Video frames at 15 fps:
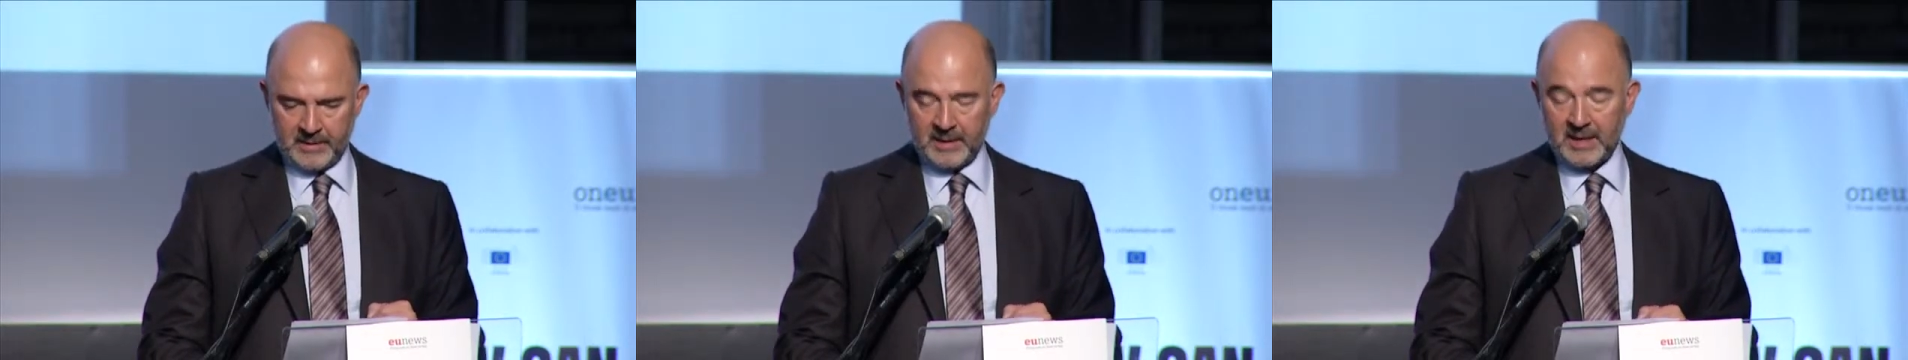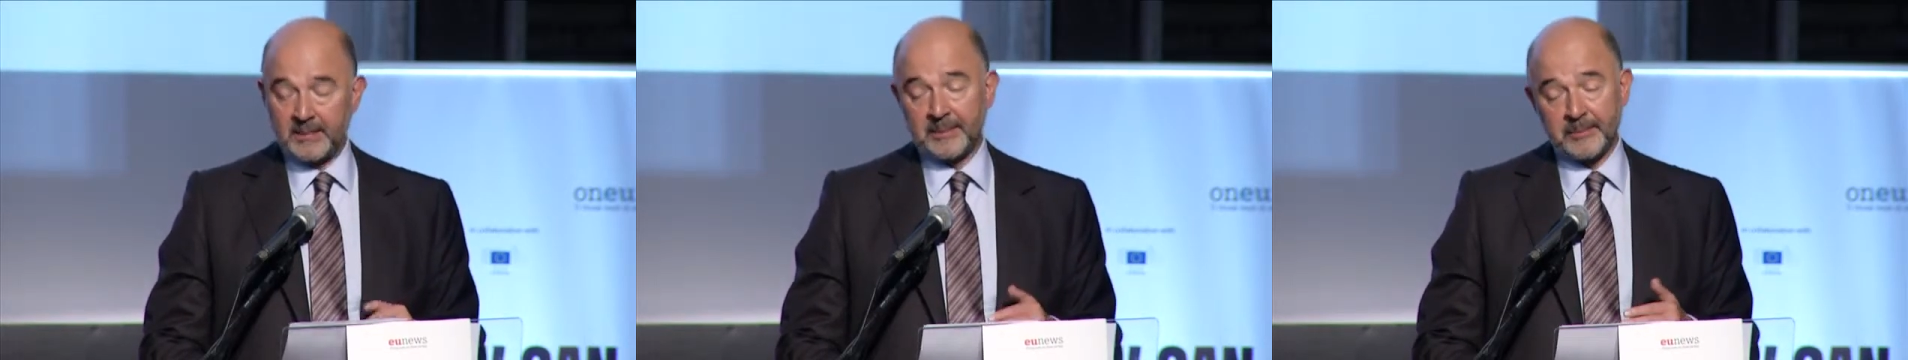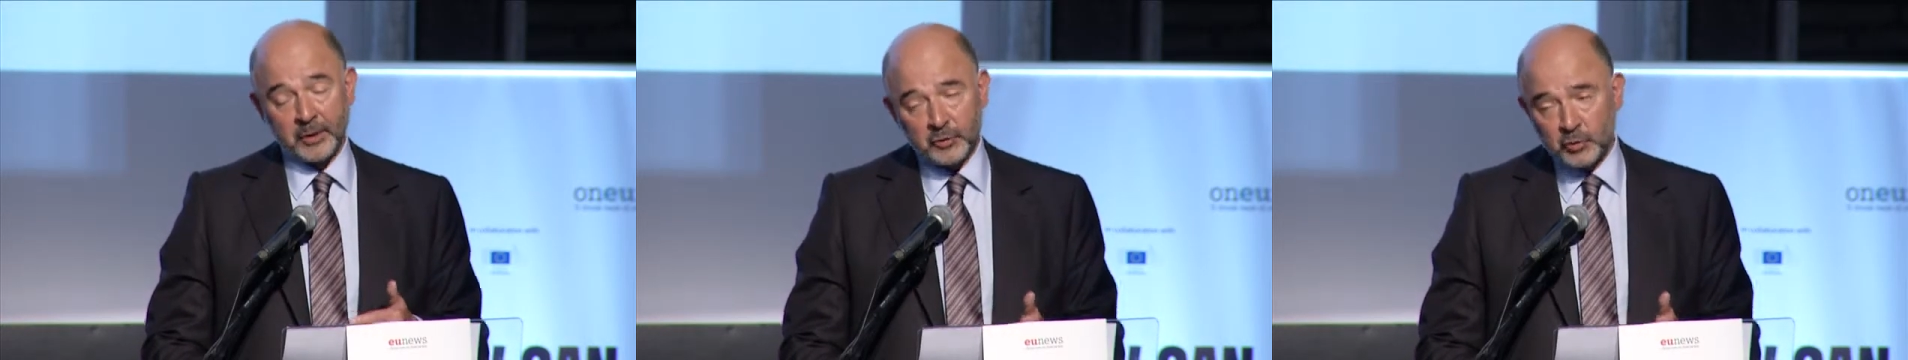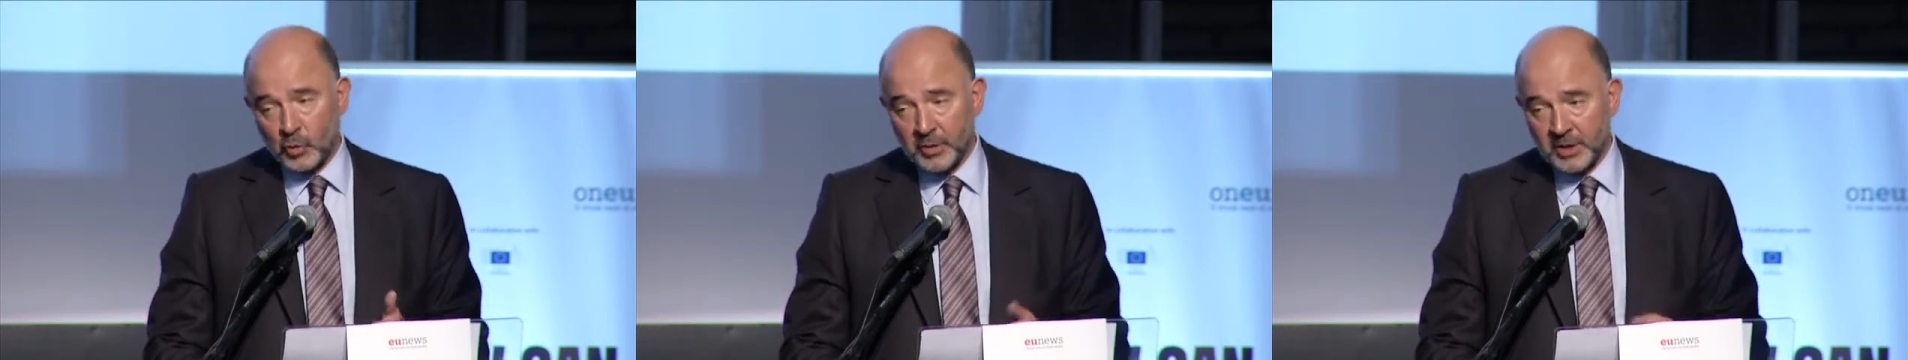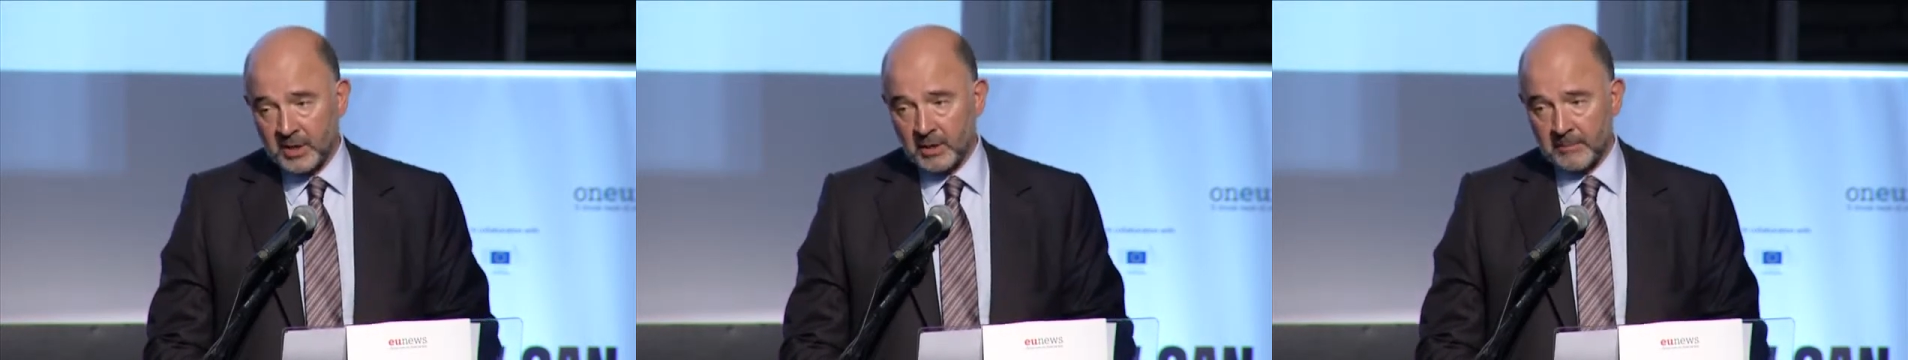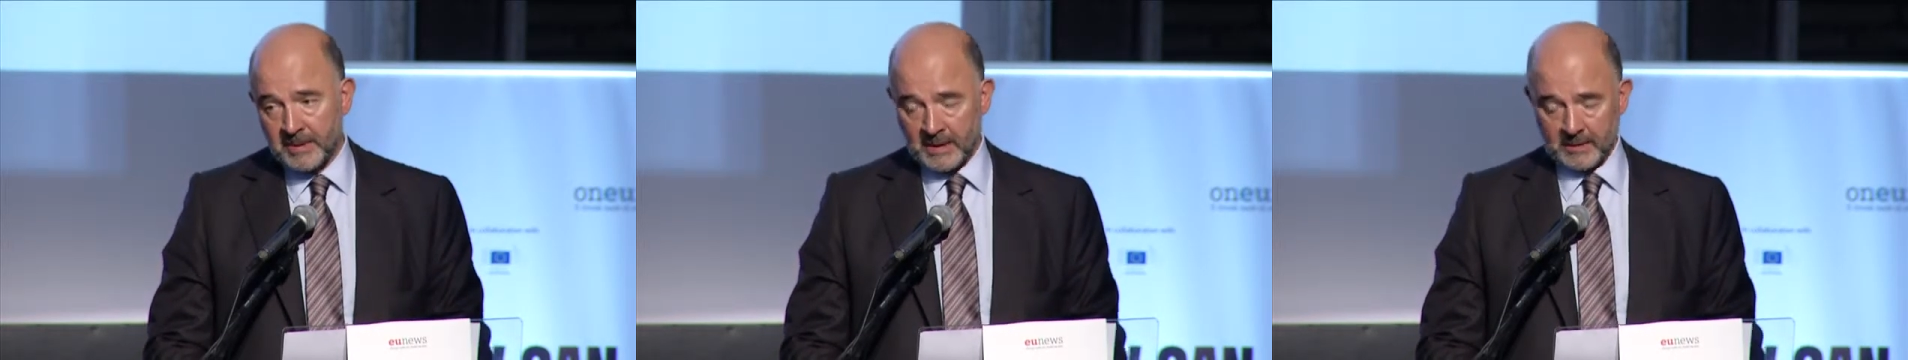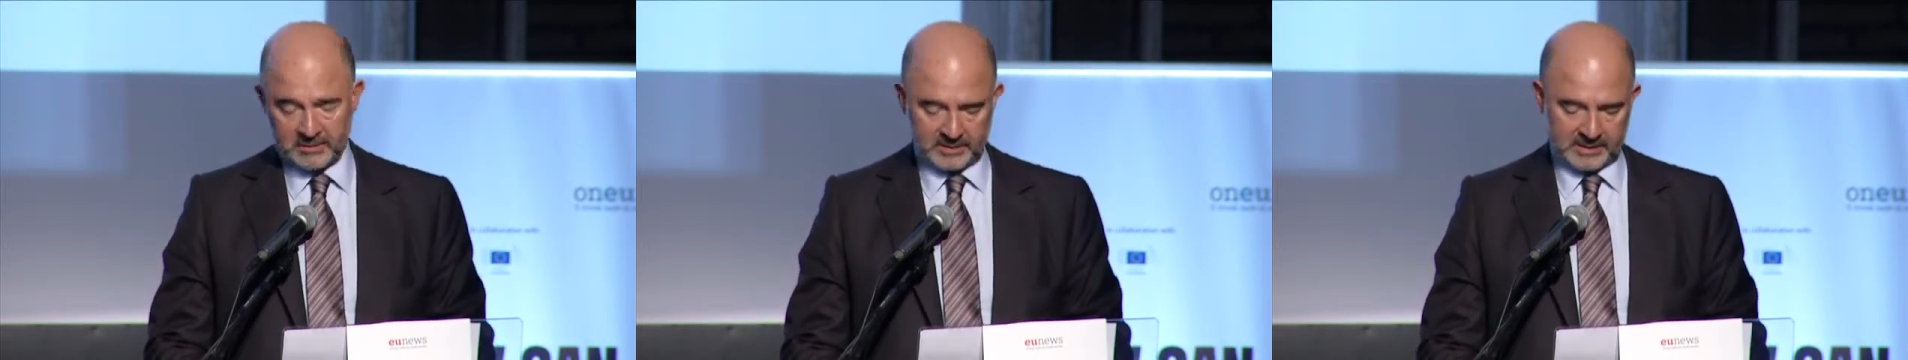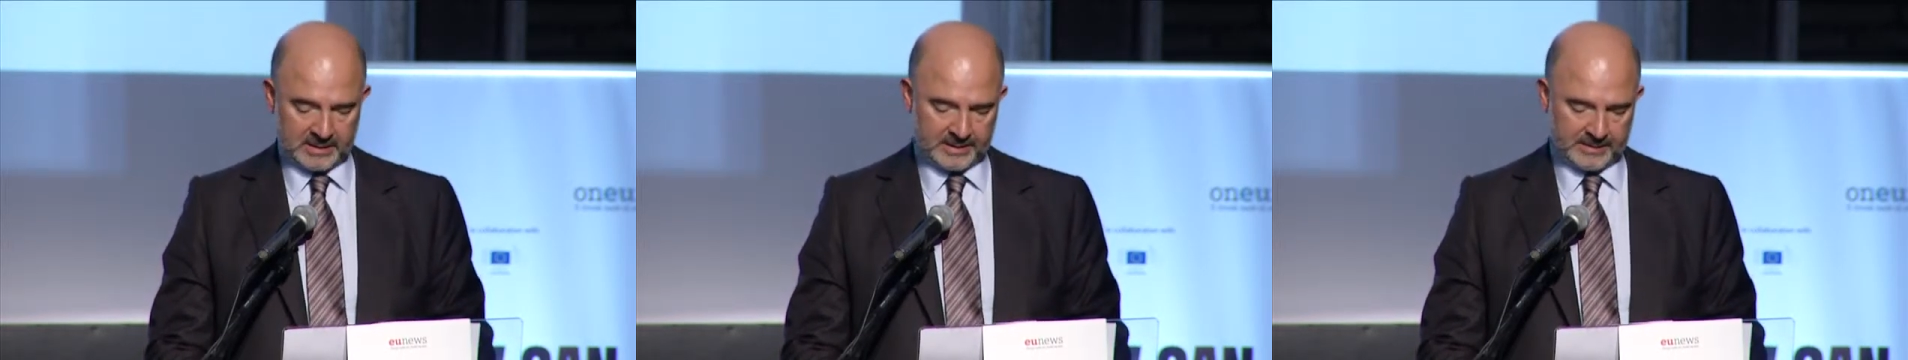And I'm not talking
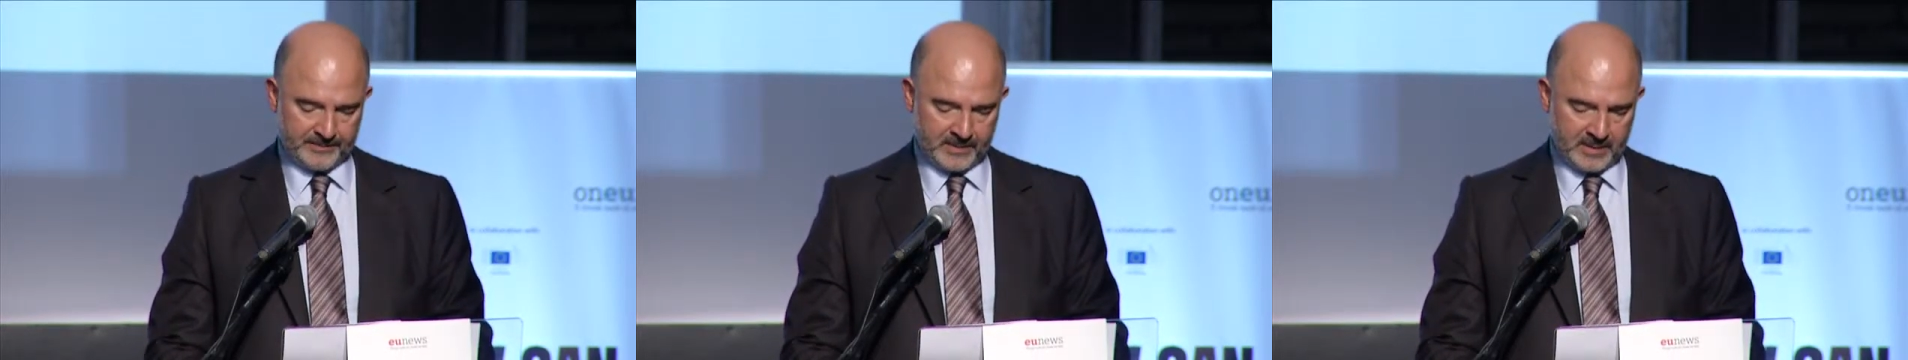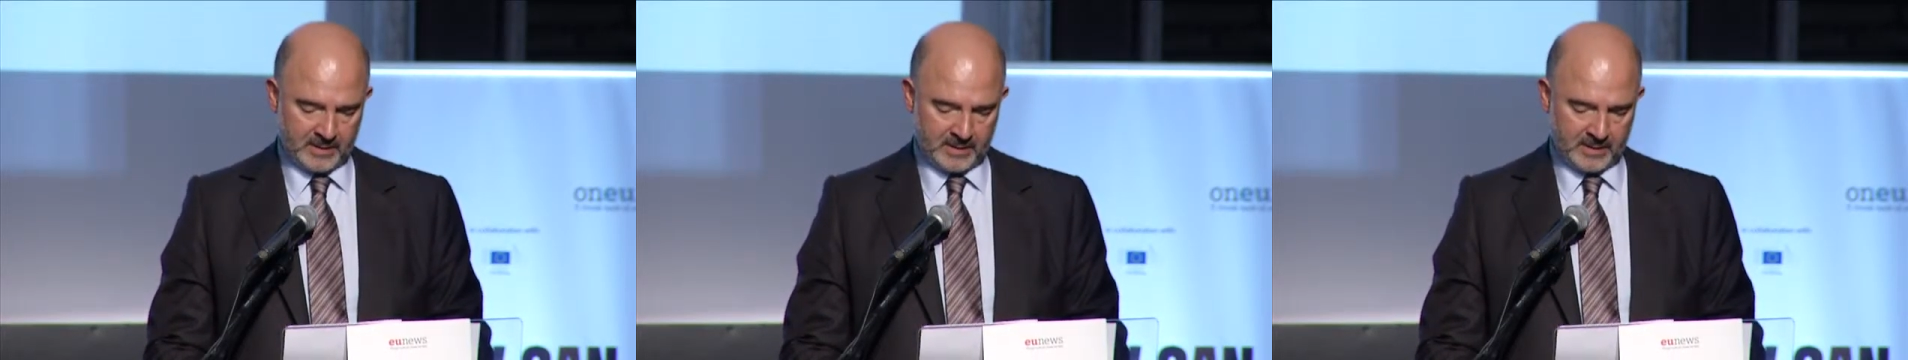about uh,